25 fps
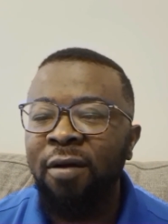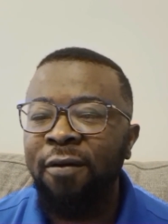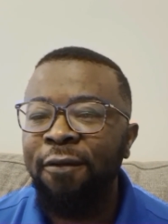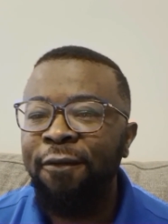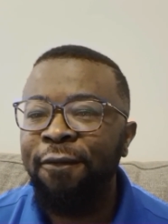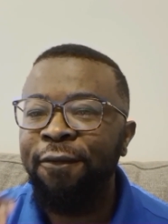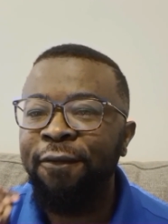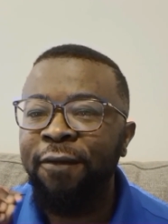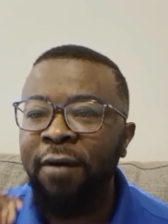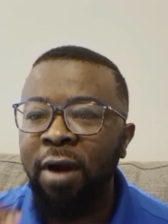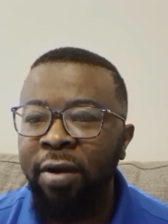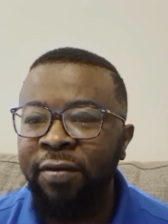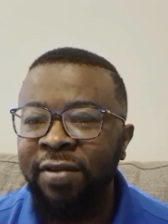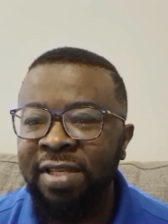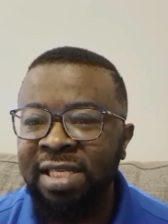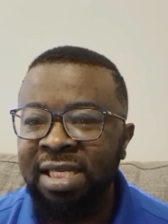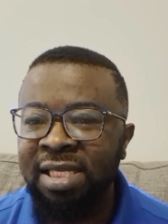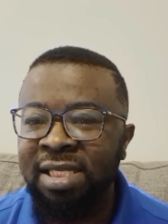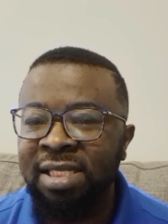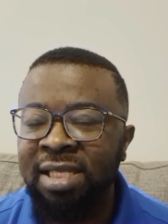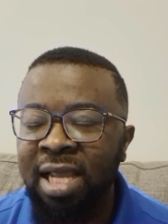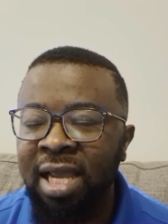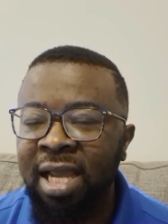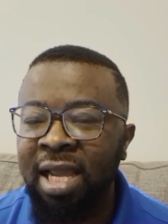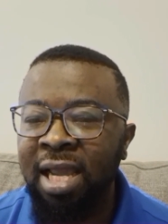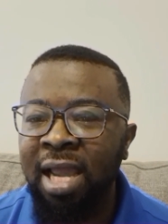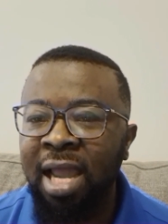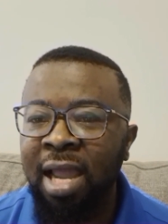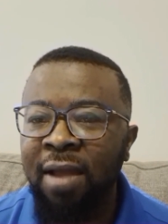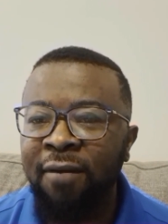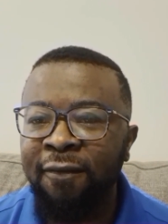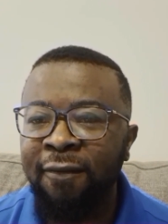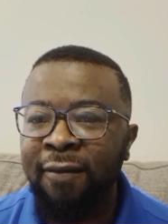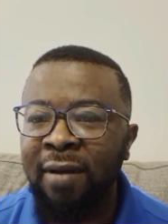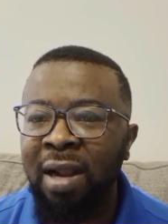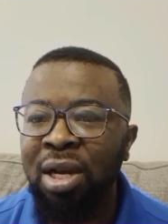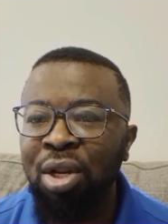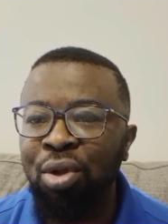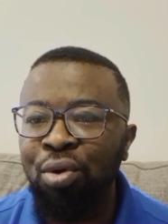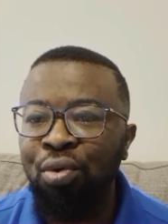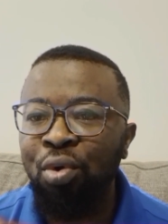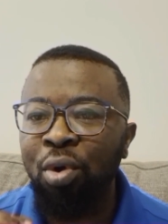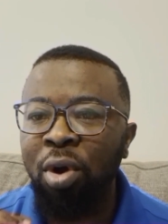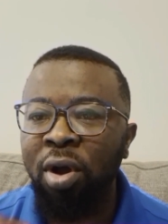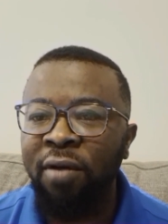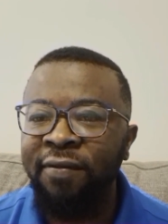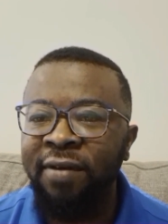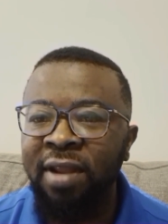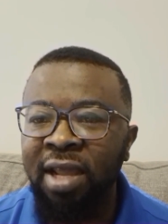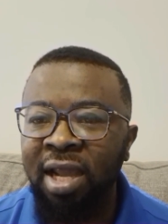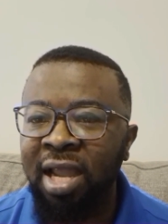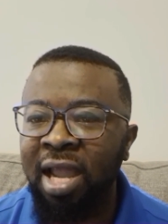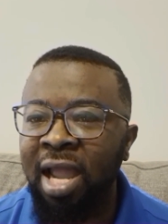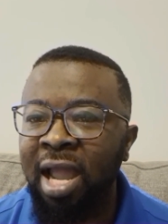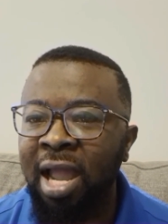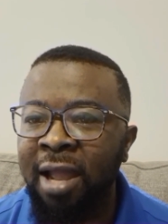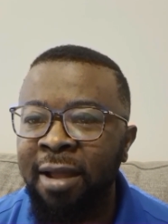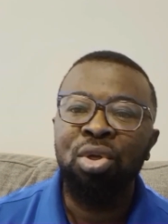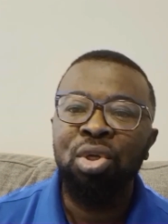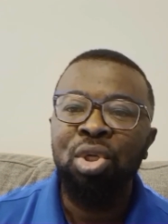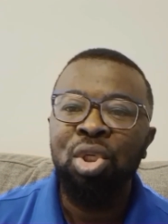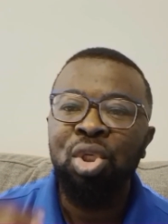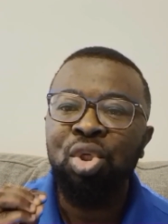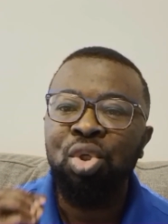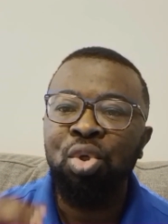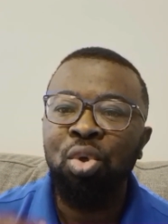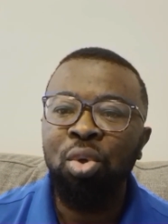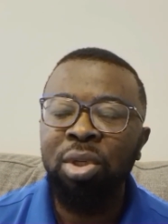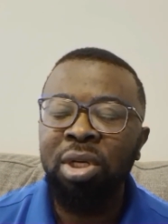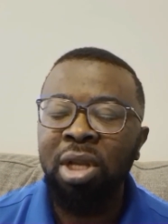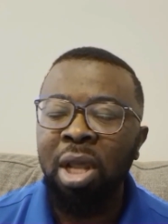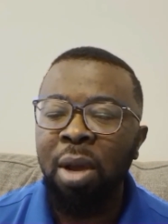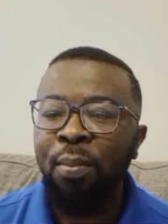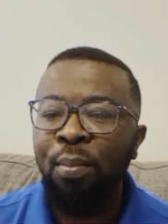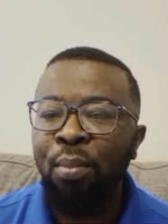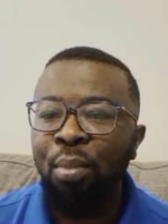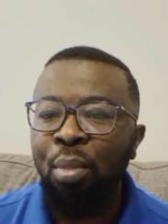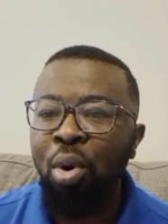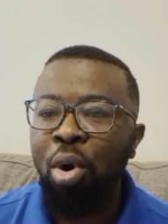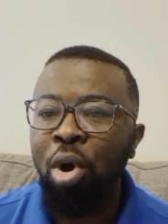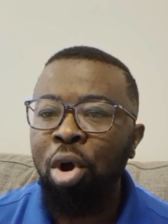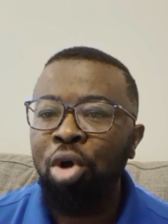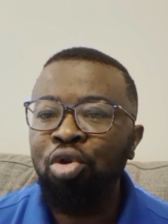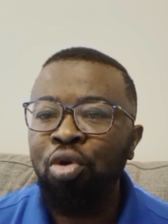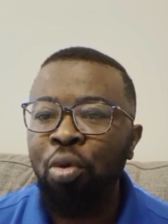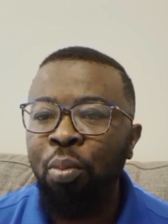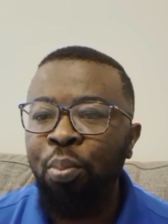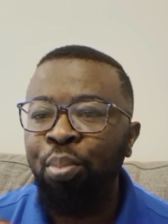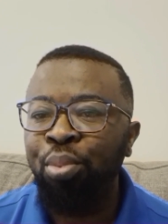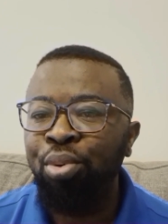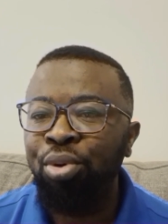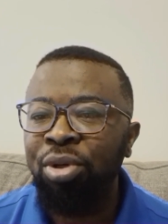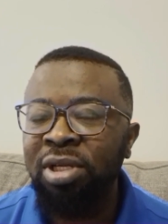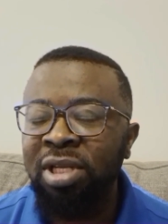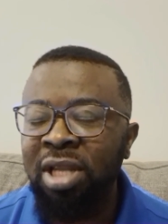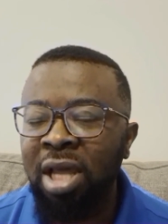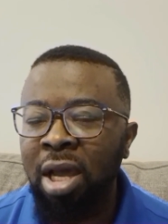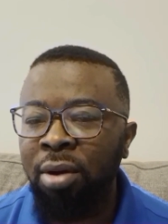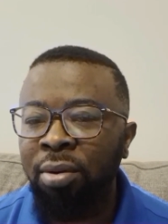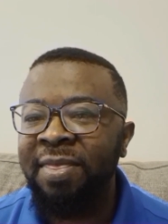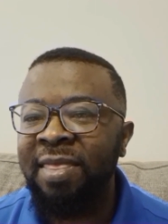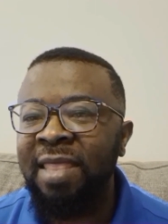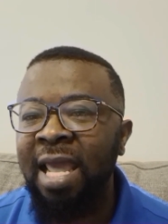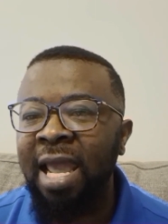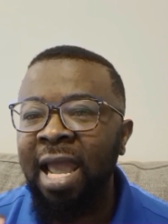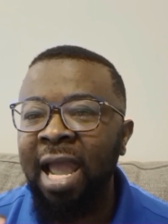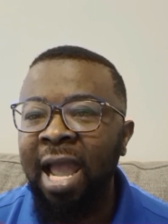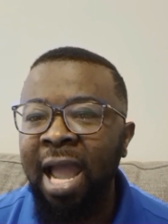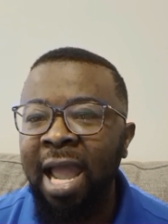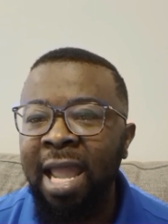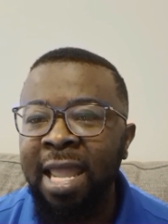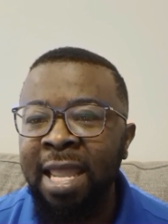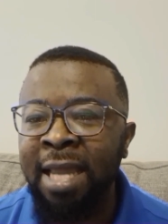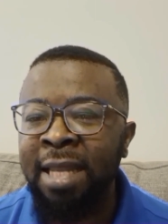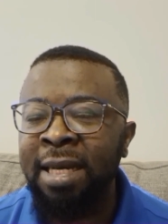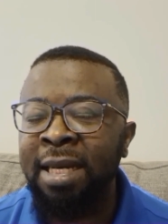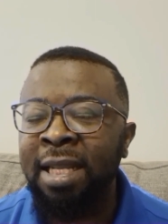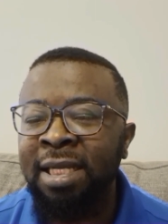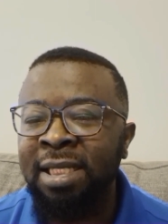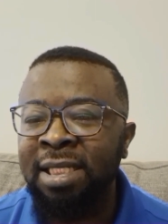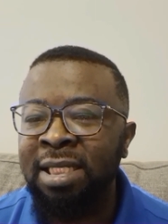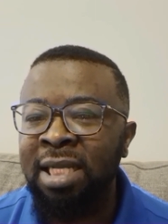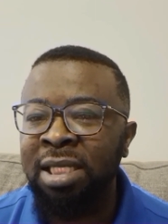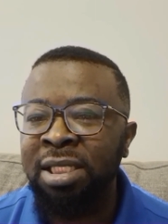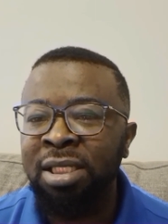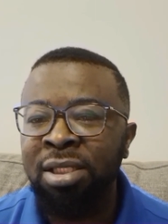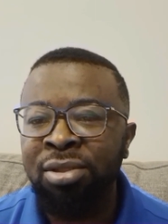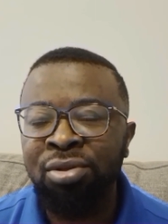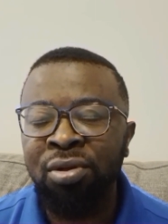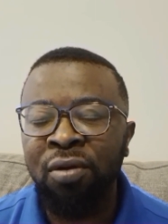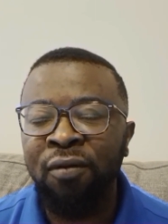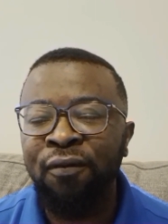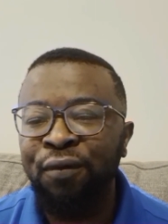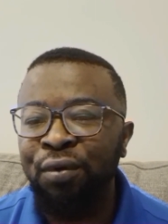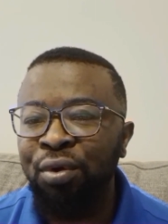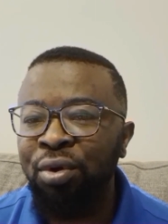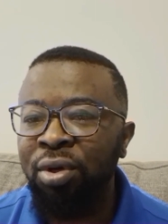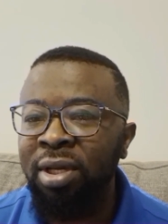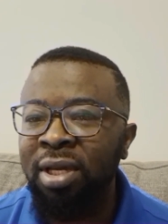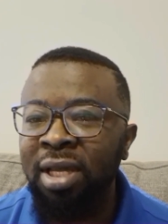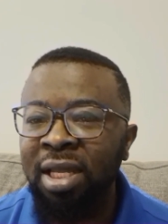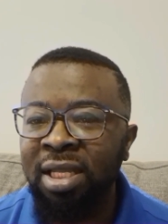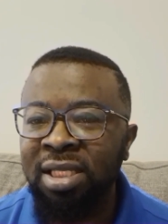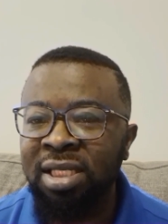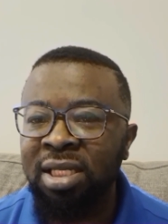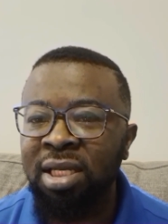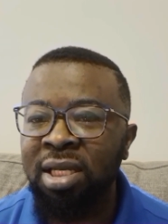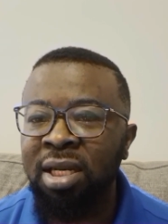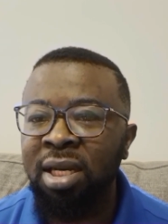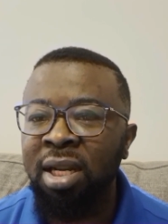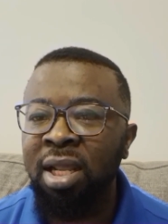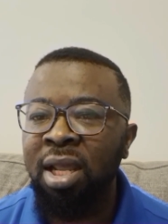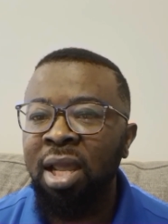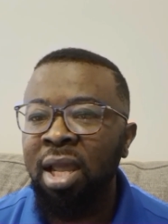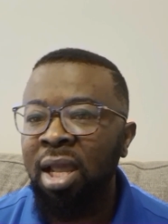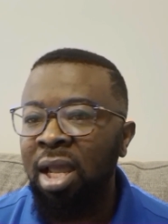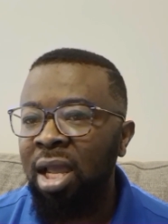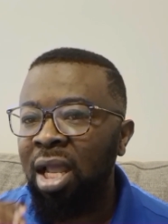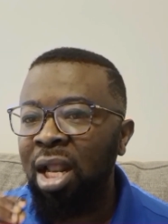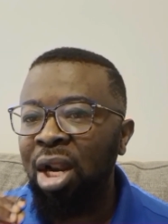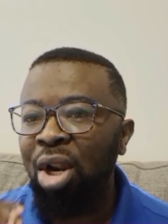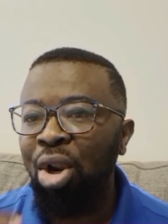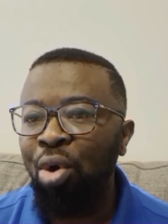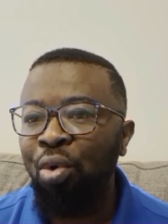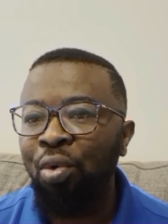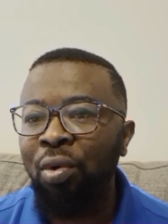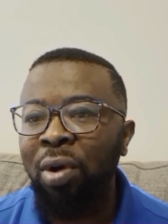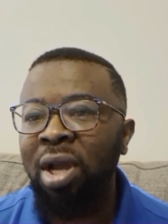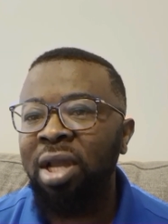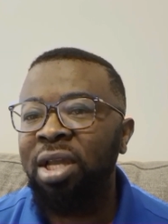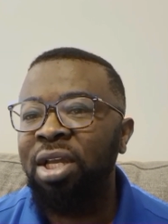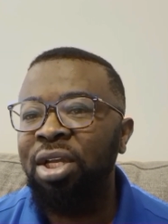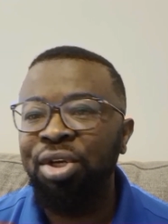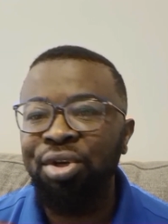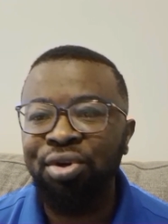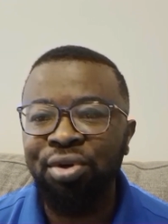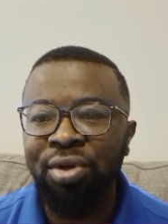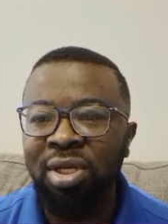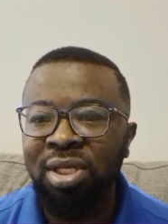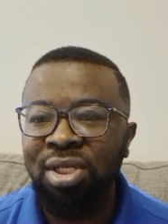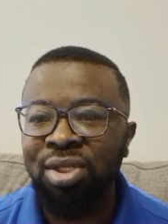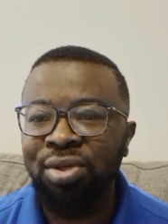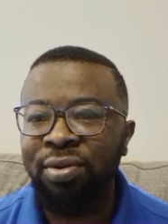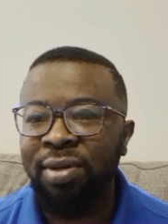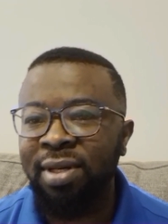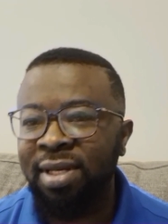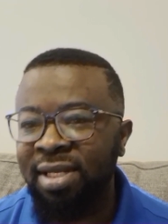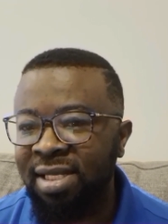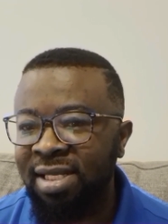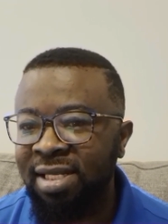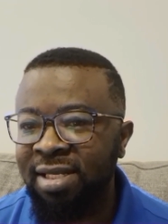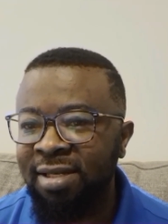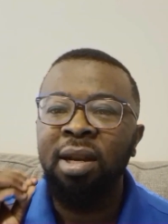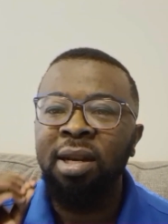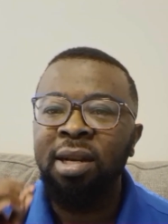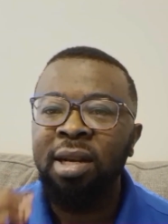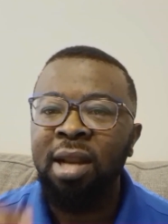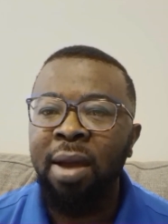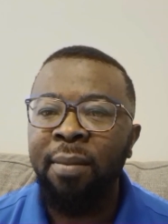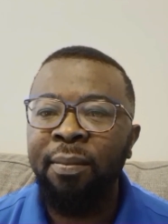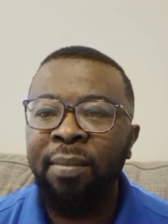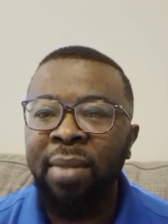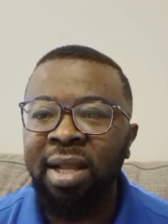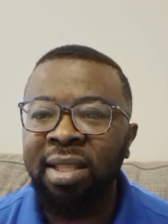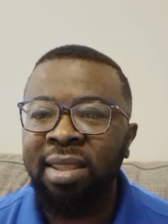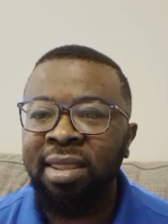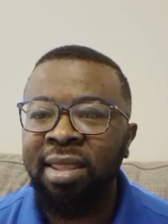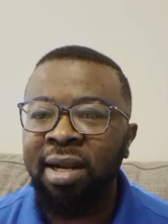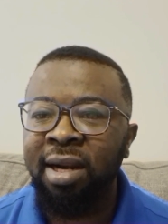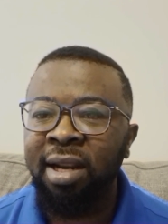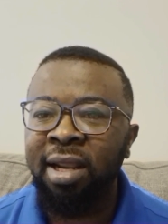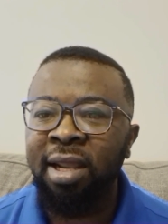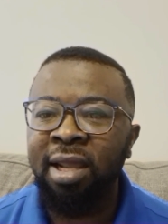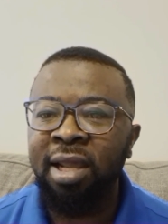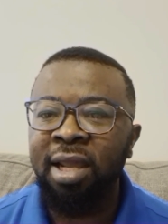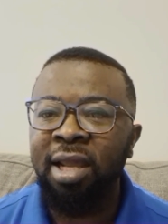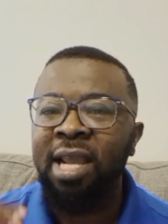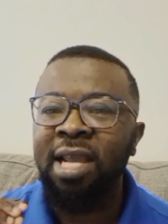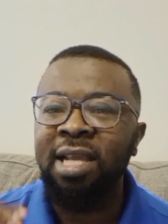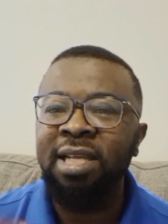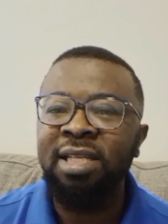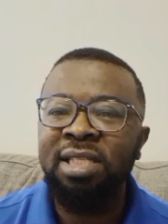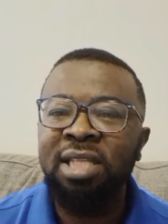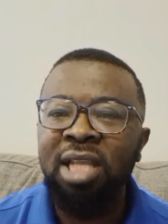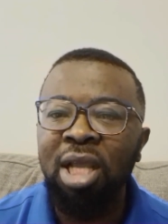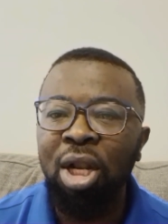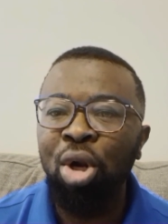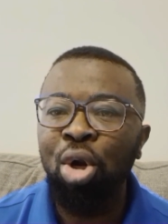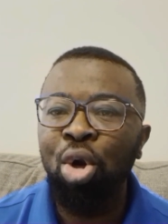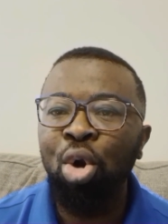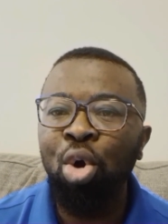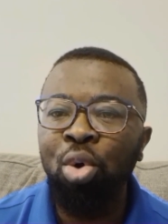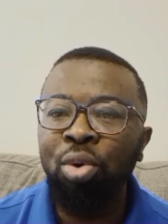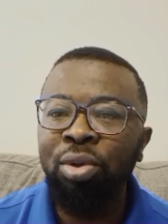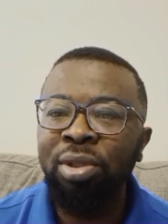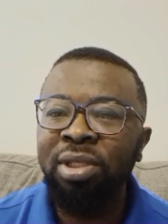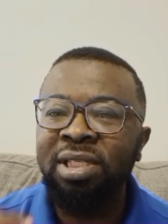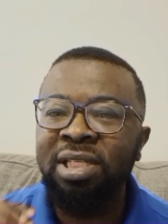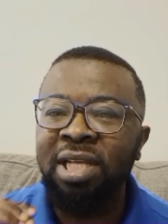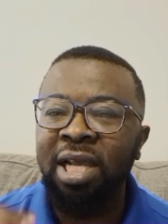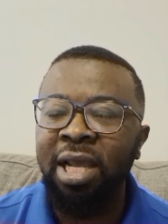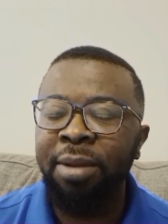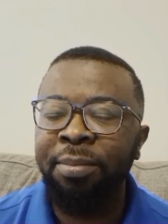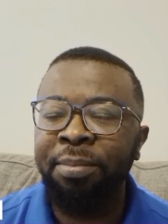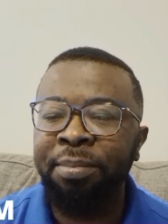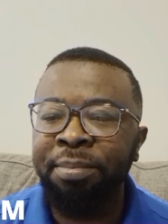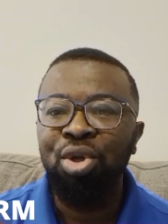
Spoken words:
versus the value of the car. So the more you put down, the higher the chances of you getting a lower interest rate. Number three is the loan term.